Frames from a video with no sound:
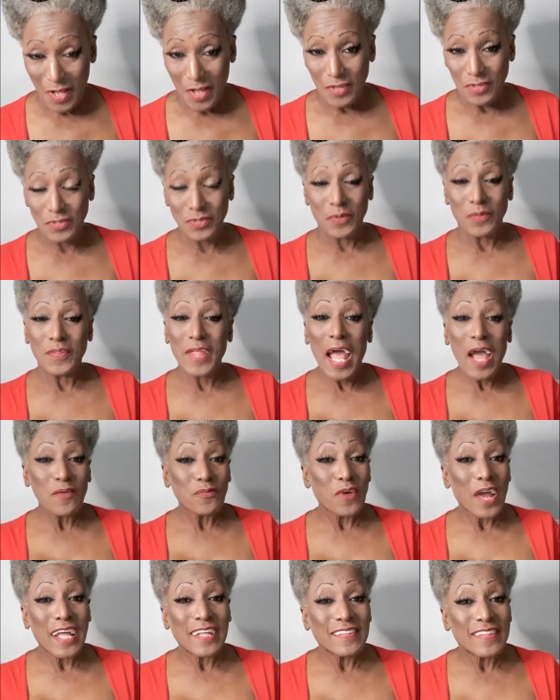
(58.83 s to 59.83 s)
So that
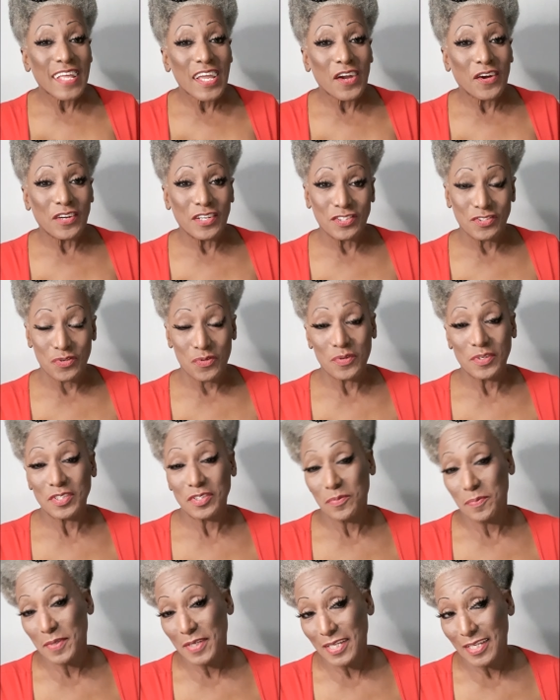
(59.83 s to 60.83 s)
right there is going
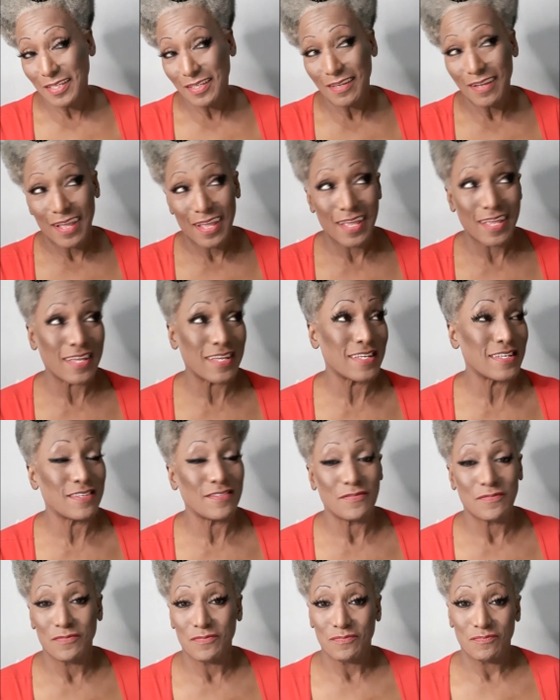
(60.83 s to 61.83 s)
to be a
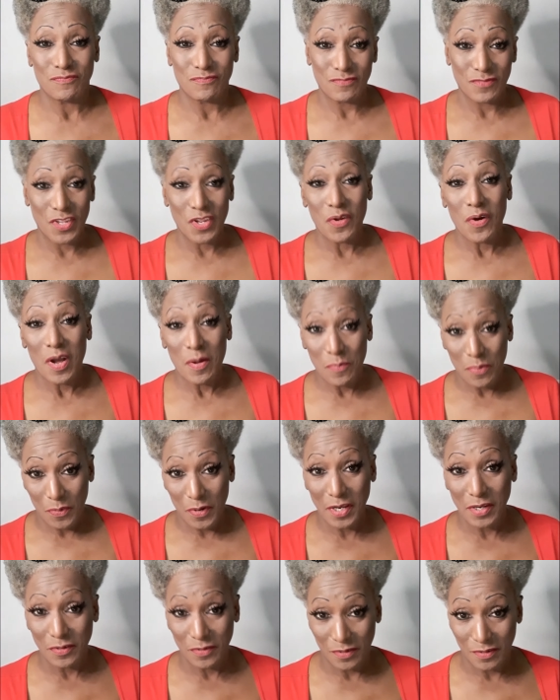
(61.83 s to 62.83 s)

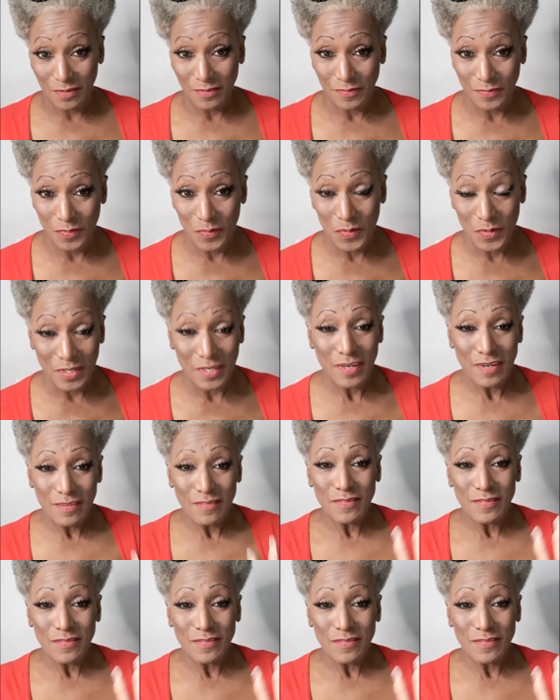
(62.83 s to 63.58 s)
brainer for